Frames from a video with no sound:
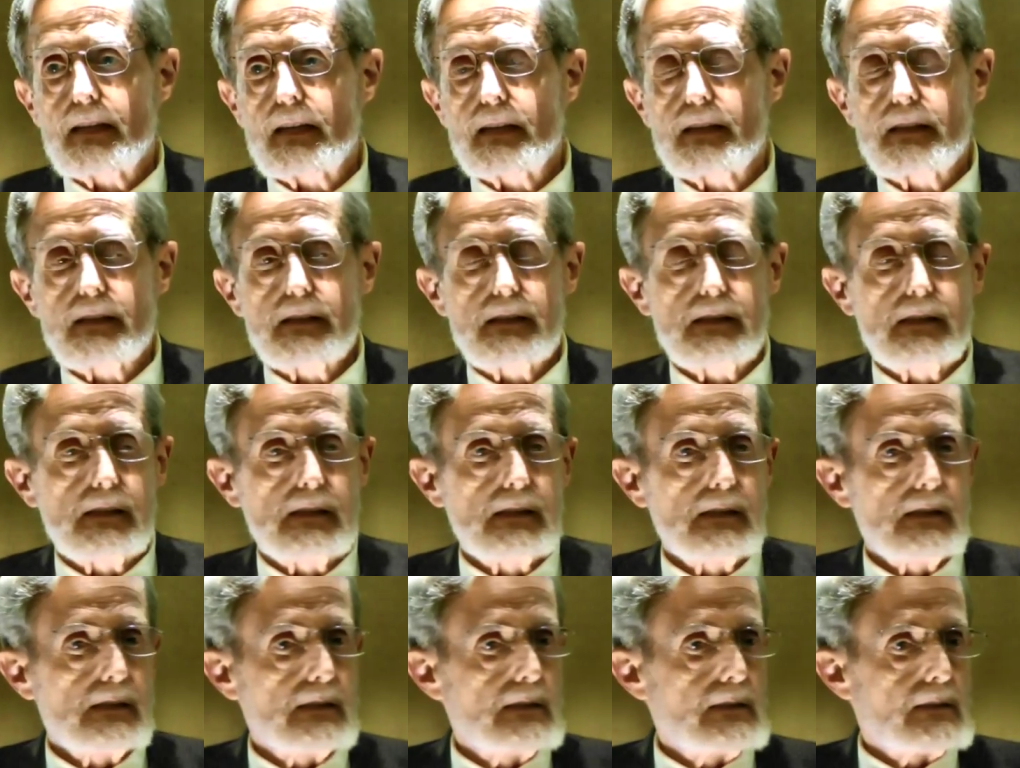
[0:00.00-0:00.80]
and
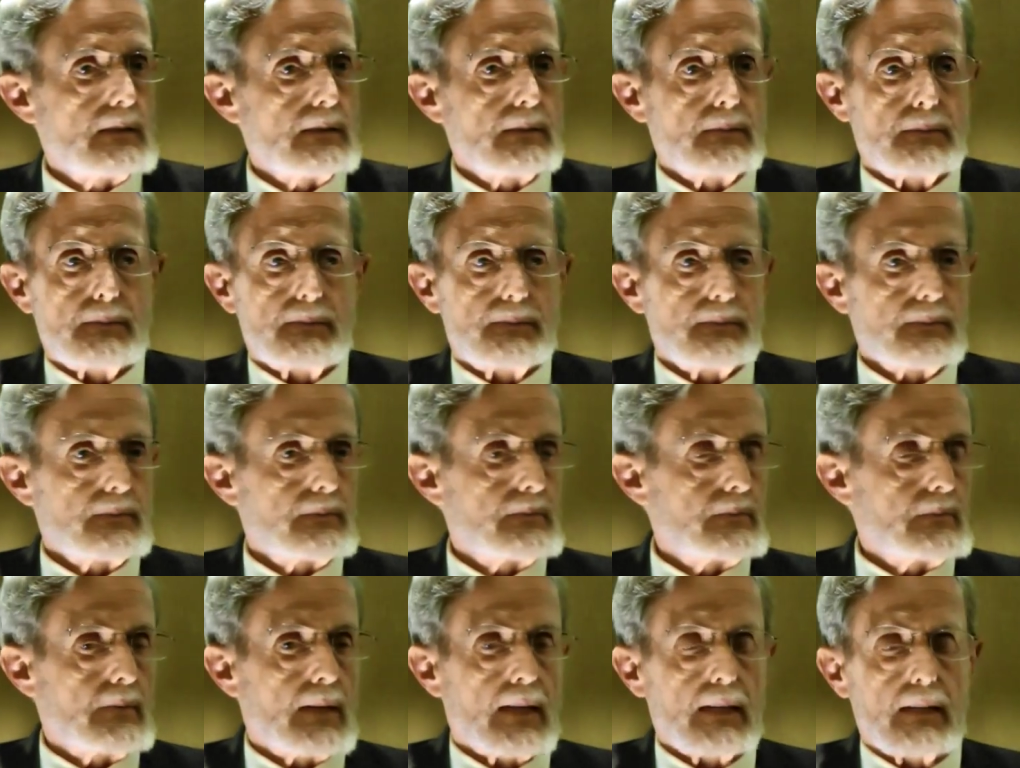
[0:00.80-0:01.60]

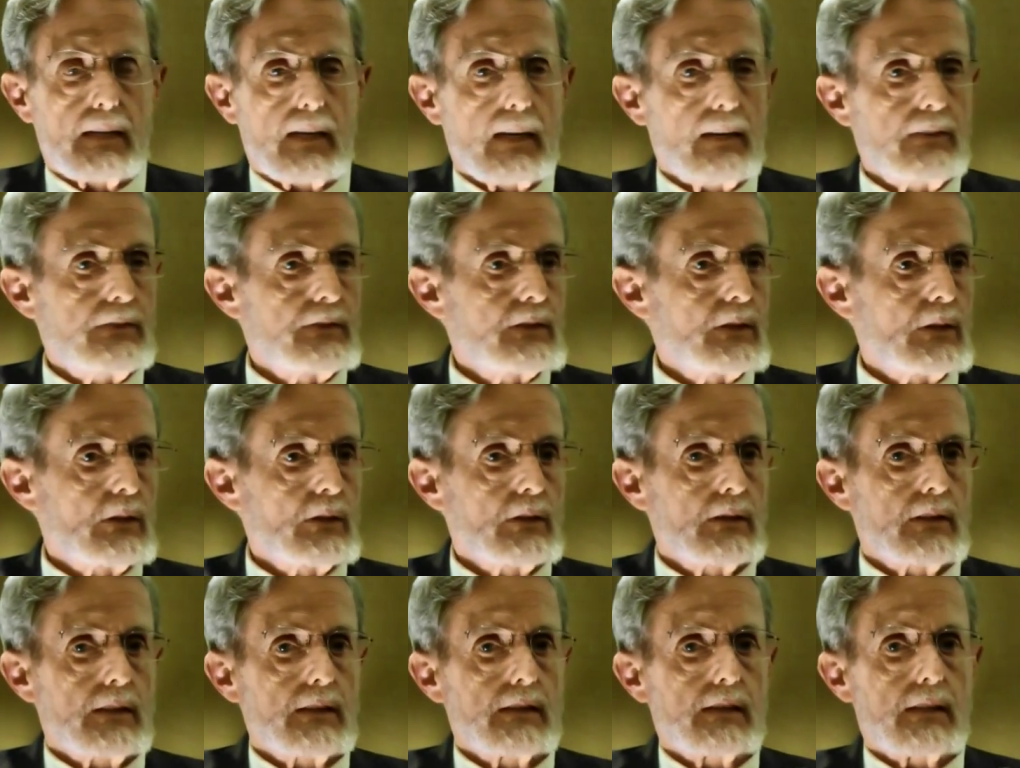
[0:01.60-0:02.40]
my life
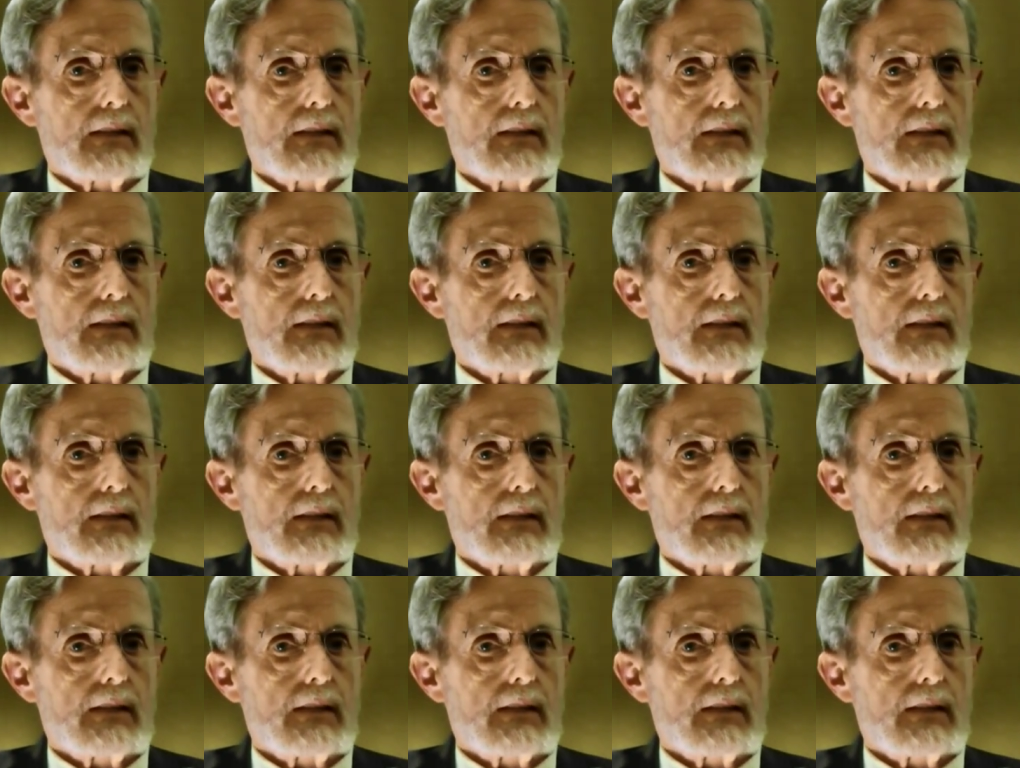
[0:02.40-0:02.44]
totally